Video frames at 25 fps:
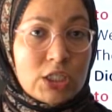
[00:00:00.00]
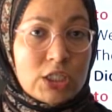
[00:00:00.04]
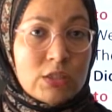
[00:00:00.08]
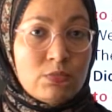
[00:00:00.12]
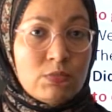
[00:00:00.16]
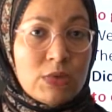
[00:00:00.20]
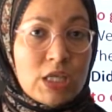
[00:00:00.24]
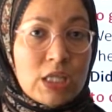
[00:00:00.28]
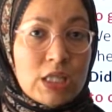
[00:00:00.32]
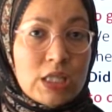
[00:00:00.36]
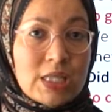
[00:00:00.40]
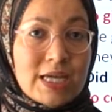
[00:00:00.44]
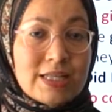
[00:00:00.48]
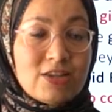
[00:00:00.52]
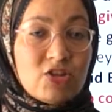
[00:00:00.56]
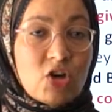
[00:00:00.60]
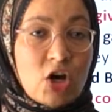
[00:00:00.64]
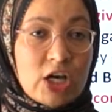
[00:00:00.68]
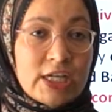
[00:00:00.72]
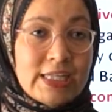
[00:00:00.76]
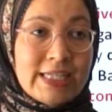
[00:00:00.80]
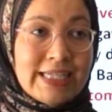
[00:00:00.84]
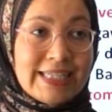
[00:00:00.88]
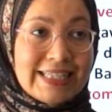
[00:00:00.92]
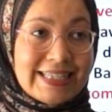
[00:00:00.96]
it means that
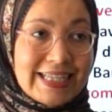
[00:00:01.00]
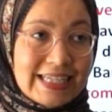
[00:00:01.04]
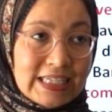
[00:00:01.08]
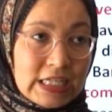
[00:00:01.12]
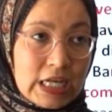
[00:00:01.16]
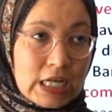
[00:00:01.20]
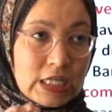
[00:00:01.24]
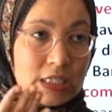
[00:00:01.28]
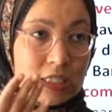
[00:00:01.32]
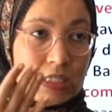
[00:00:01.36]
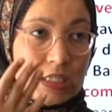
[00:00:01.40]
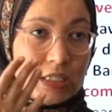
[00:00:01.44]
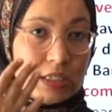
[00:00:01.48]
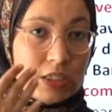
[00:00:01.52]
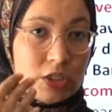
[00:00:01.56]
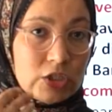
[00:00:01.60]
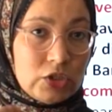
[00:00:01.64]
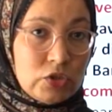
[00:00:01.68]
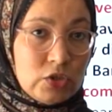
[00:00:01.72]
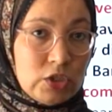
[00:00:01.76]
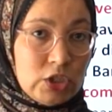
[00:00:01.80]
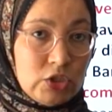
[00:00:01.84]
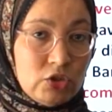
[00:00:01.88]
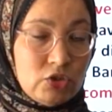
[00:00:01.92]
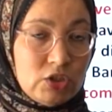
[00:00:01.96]
I need an
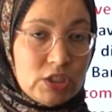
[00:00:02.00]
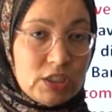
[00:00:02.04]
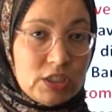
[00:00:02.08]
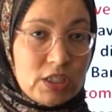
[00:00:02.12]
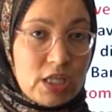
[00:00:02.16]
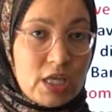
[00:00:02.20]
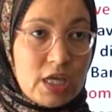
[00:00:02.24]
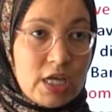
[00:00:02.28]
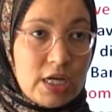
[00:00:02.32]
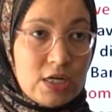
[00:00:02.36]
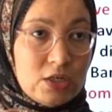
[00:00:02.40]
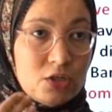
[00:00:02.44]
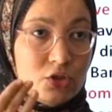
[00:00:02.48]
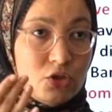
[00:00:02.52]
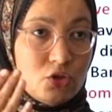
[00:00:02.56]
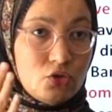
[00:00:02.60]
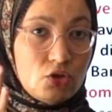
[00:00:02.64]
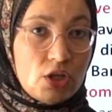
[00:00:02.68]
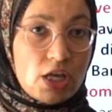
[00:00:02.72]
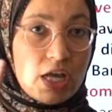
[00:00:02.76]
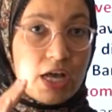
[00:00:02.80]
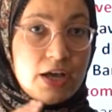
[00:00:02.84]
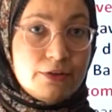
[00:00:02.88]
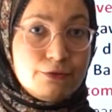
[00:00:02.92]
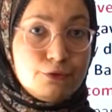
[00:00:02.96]
answer in return. So
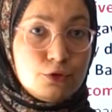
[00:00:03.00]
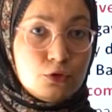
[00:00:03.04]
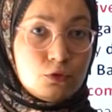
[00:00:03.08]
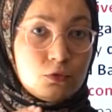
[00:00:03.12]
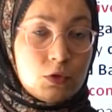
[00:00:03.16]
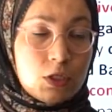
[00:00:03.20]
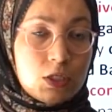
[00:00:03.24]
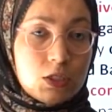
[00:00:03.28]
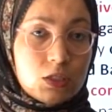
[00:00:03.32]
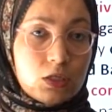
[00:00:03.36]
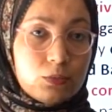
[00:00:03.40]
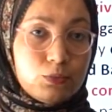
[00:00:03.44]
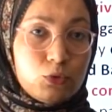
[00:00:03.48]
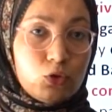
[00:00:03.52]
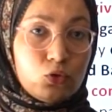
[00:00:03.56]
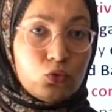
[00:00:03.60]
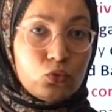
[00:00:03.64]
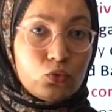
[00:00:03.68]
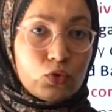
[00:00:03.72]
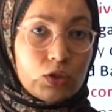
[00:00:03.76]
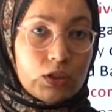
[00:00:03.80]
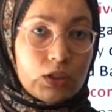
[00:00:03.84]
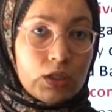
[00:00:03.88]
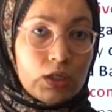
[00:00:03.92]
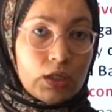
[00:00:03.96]
you have to raise up
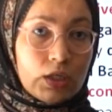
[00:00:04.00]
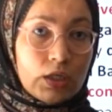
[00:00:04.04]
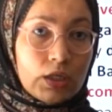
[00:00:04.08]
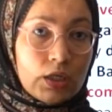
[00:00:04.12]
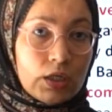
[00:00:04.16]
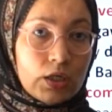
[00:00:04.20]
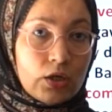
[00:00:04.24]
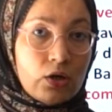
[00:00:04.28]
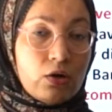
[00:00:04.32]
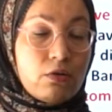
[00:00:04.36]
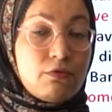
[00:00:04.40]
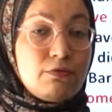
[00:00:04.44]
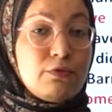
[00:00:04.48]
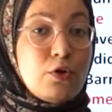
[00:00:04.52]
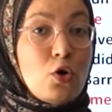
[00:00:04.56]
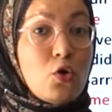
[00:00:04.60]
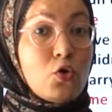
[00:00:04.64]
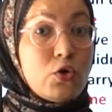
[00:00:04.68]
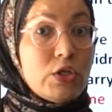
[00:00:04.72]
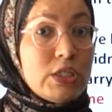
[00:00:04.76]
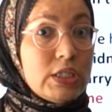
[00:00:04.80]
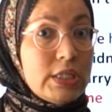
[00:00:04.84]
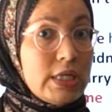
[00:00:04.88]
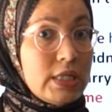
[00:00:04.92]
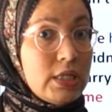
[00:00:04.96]
your
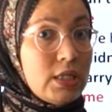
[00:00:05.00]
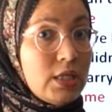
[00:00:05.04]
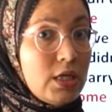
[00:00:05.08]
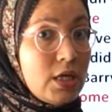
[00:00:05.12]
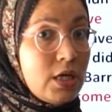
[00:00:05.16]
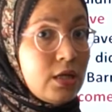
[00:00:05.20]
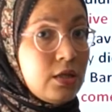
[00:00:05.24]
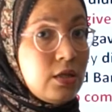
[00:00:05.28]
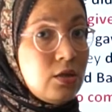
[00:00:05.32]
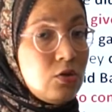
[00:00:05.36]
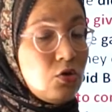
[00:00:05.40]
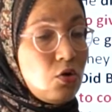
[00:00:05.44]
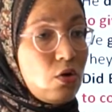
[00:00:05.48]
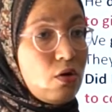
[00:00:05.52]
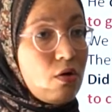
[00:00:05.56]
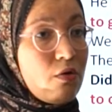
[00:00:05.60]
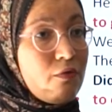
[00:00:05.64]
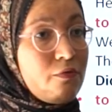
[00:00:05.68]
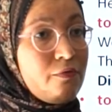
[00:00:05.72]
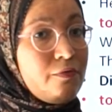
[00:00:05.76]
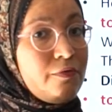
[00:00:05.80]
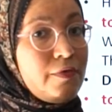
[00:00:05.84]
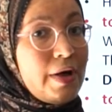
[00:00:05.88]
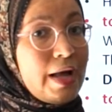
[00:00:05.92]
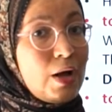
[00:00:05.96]
voice at the end
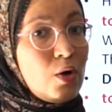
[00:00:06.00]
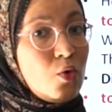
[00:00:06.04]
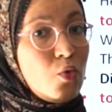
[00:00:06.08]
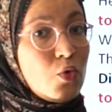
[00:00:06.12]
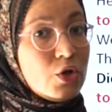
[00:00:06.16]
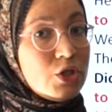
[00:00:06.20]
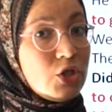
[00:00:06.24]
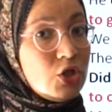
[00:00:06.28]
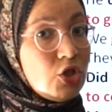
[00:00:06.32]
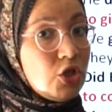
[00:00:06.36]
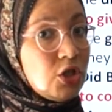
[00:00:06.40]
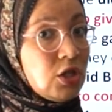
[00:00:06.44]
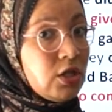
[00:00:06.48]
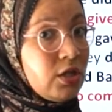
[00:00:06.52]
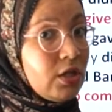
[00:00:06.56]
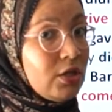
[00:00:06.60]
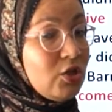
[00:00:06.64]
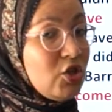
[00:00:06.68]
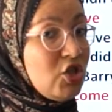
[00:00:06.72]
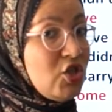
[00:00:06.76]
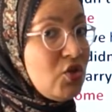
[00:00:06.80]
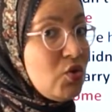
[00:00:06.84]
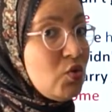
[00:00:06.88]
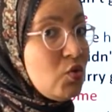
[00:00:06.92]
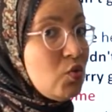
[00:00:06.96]
of a question
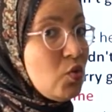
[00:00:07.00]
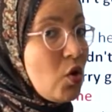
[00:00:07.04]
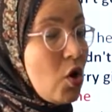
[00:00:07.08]
that you